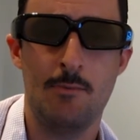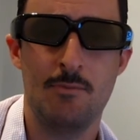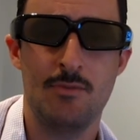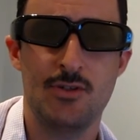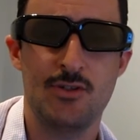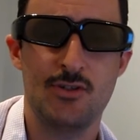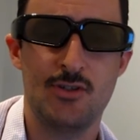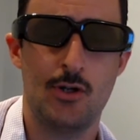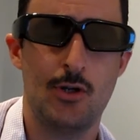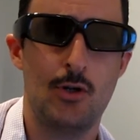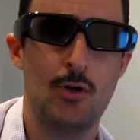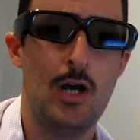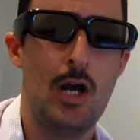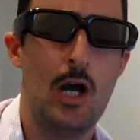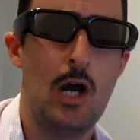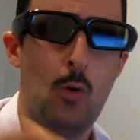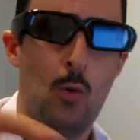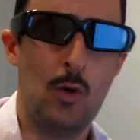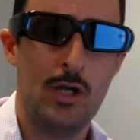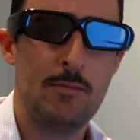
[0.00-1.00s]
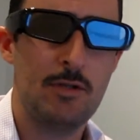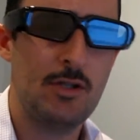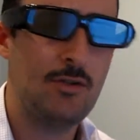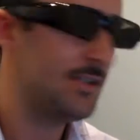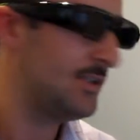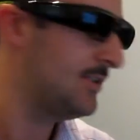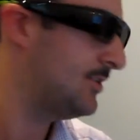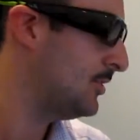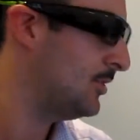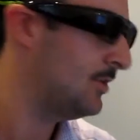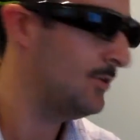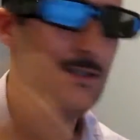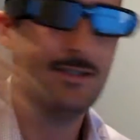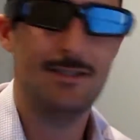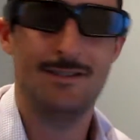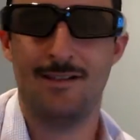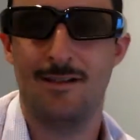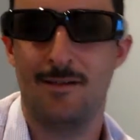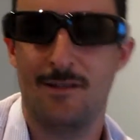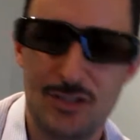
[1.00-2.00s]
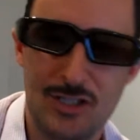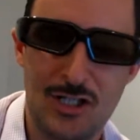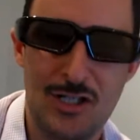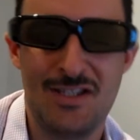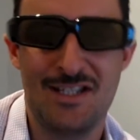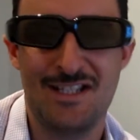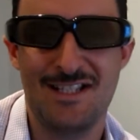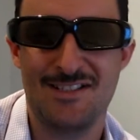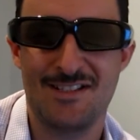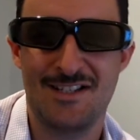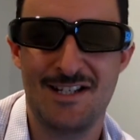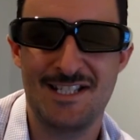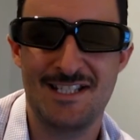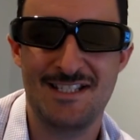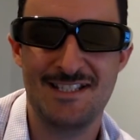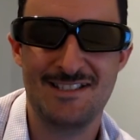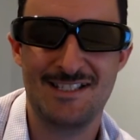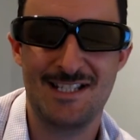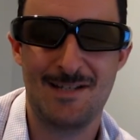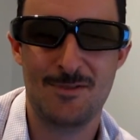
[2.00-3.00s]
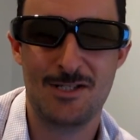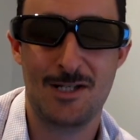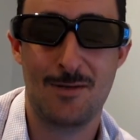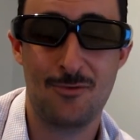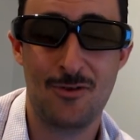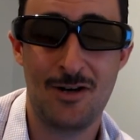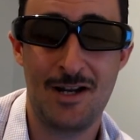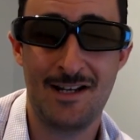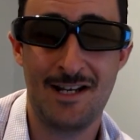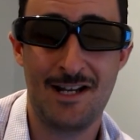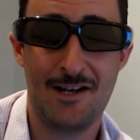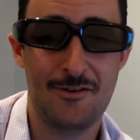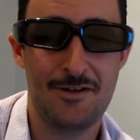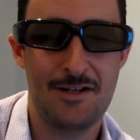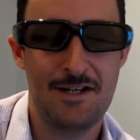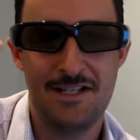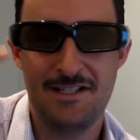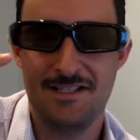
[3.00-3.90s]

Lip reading: So what I'm going to do, show you the insides of this laptop right now,